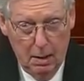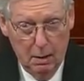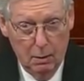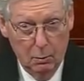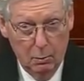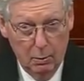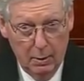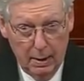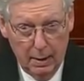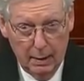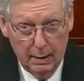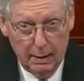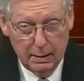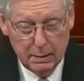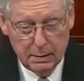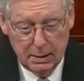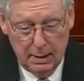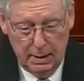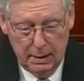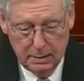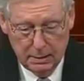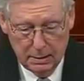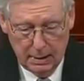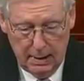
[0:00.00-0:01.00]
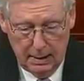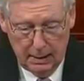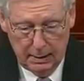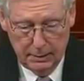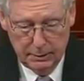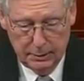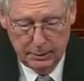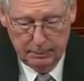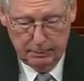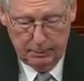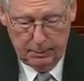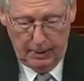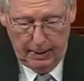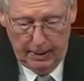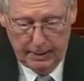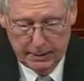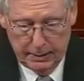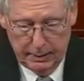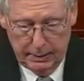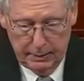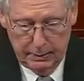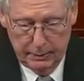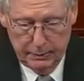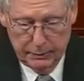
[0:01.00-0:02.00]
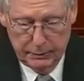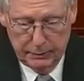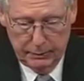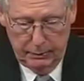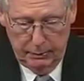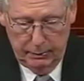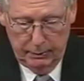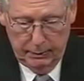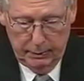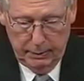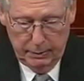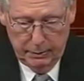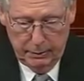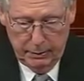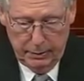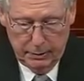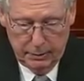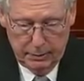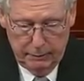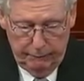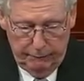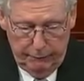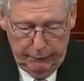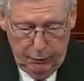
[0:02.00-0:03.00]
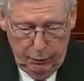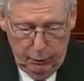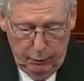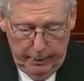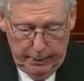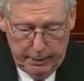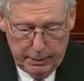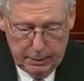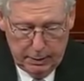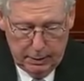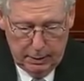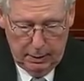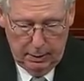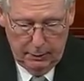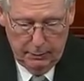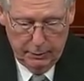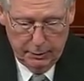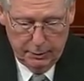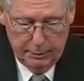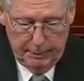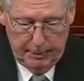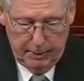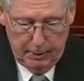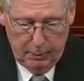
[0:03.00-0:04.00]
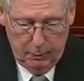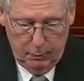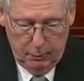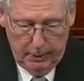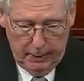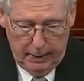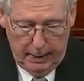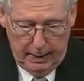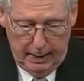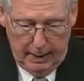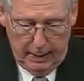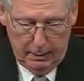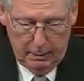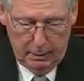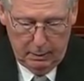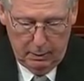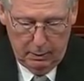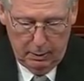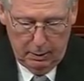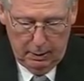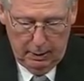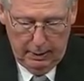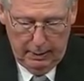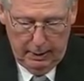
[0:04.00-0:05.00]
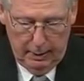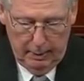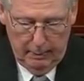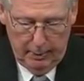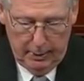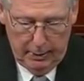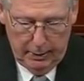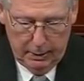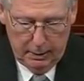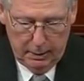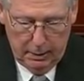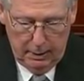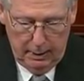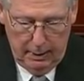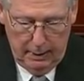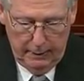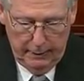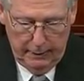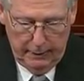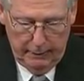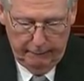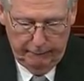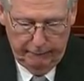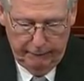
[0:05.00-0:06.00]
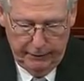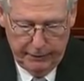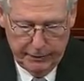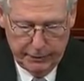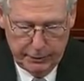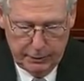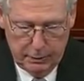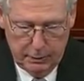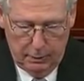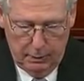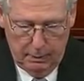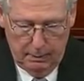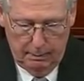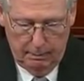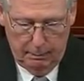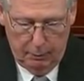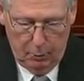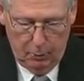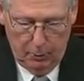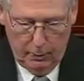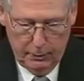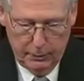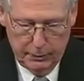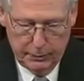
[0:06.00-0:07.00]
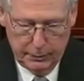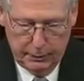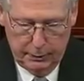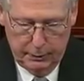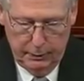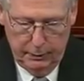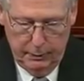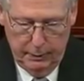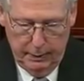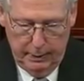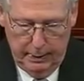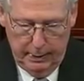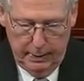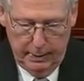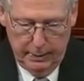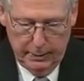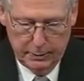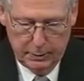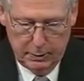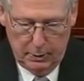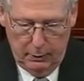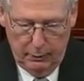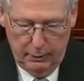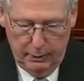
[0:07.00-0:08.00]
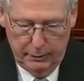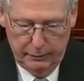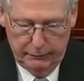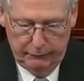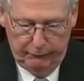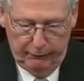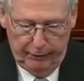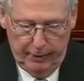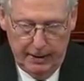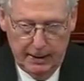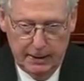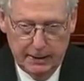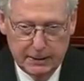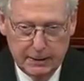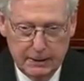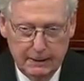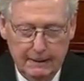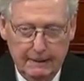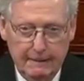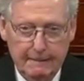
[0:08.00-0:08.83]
Well, that's not exactly surprising, considering that just a few weeks ago, the speaker went out on a limb and declared that physical border security is on its face